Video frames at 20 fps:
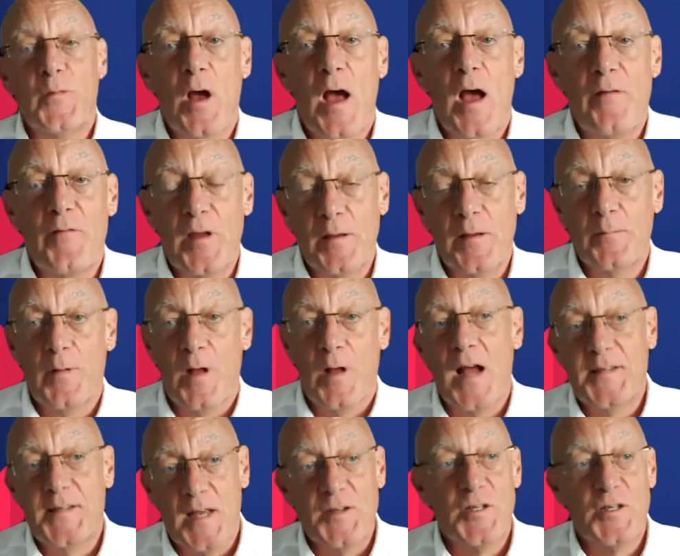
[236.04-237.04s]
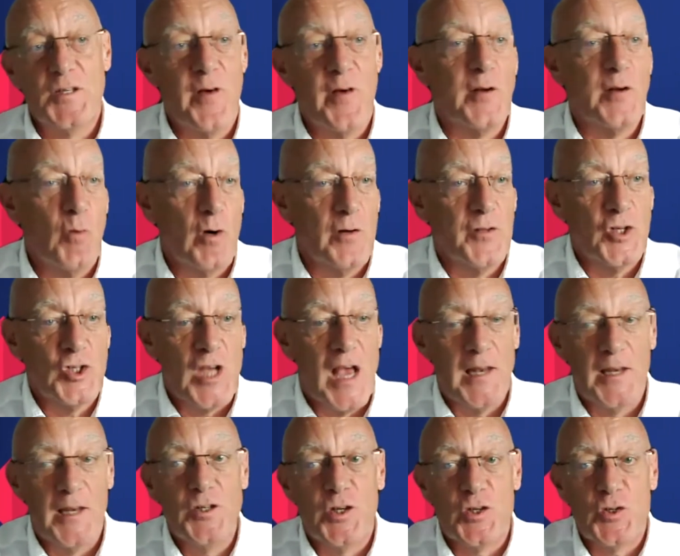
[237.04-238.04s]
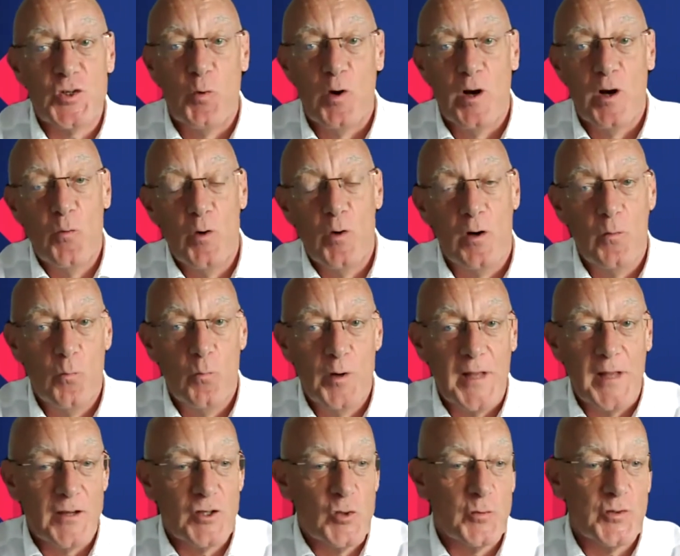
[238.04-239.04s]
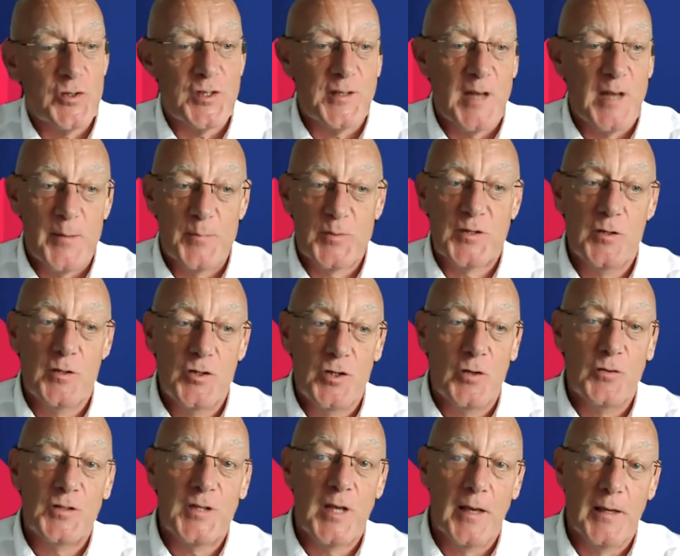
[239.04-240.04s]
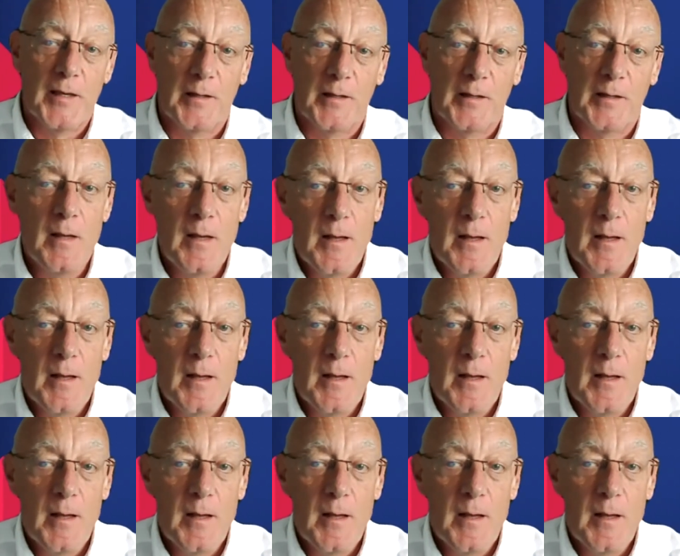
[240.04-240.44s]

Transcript: you know, having identified what the challenges were, what, what actual steps did you take